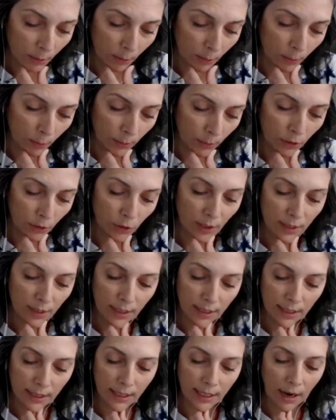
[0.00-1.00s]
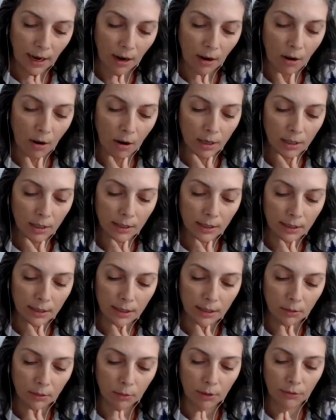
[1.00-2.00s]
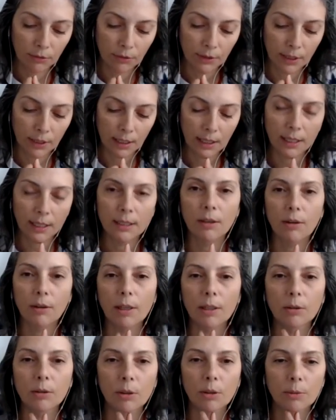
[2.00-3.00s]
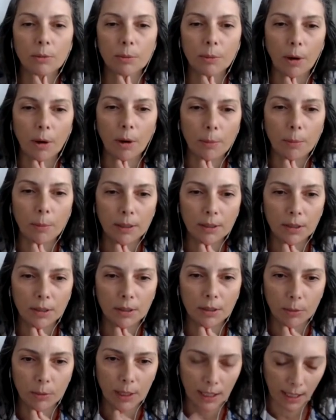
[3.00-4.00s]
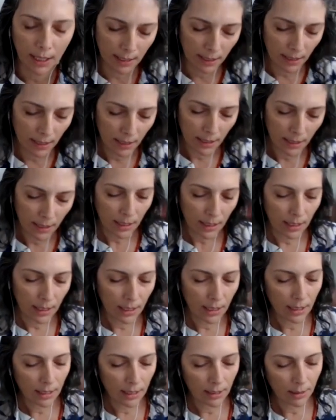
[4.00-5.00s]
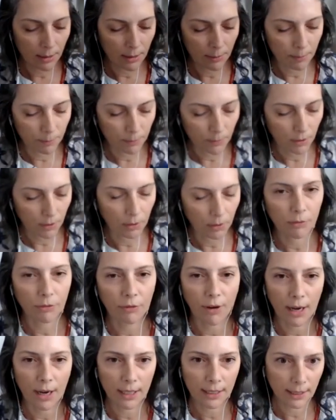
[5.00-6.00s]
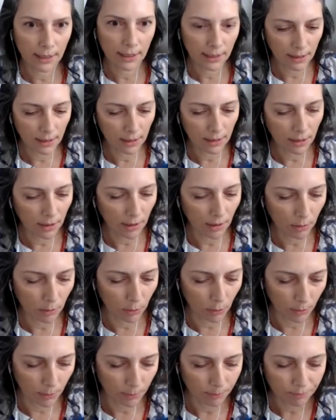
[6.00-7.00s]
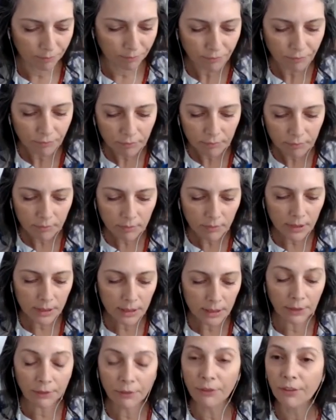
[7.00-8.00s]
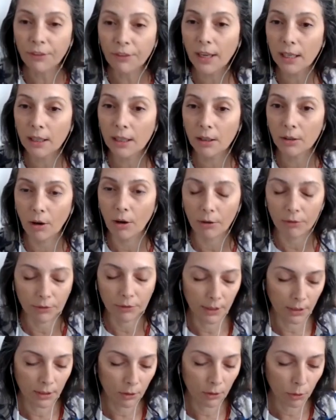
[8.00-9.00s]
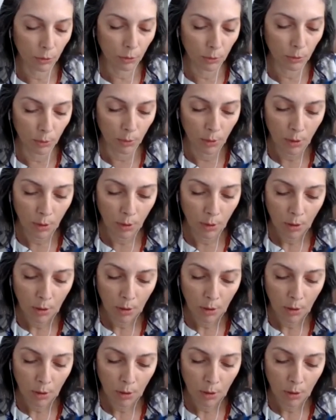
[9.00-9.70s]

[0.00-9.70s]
which is in accordance with the literature properties we can find in the literature. The failure of the two